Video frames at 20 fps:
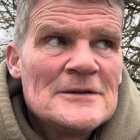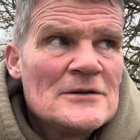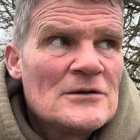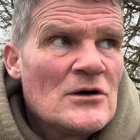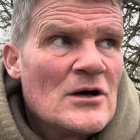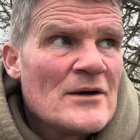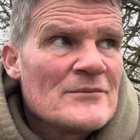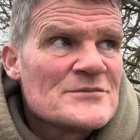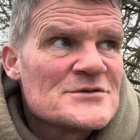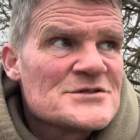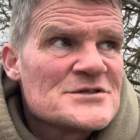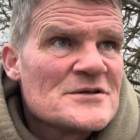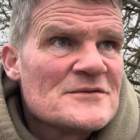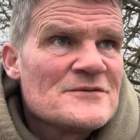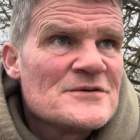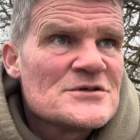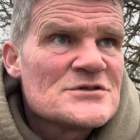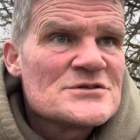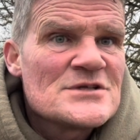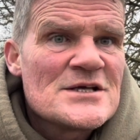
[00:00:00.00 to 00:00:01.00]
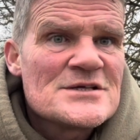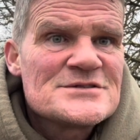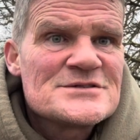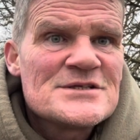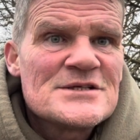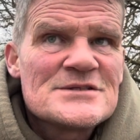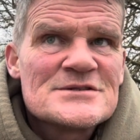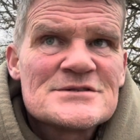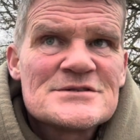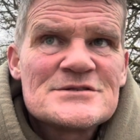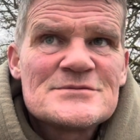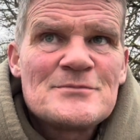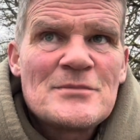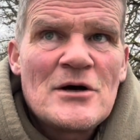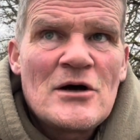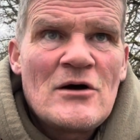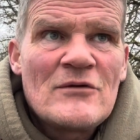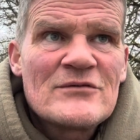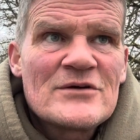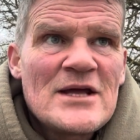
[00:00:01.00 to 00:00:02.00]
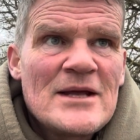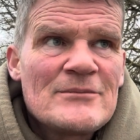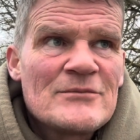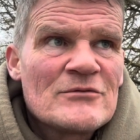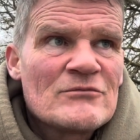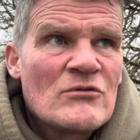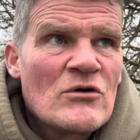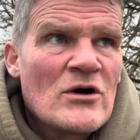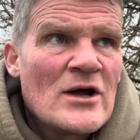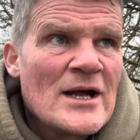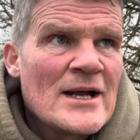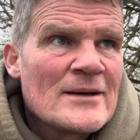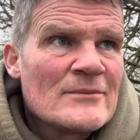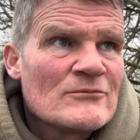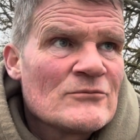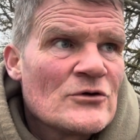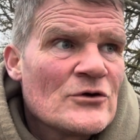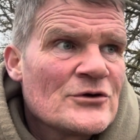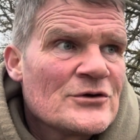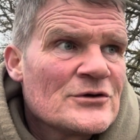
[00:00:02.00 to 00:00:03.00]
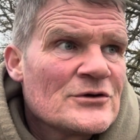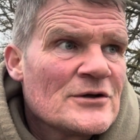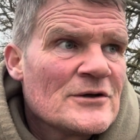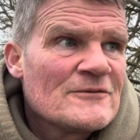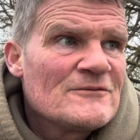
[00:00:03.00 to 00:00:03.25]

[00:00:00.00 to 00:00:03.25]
I haven't seen a fish there since, but I've kept the right hand rod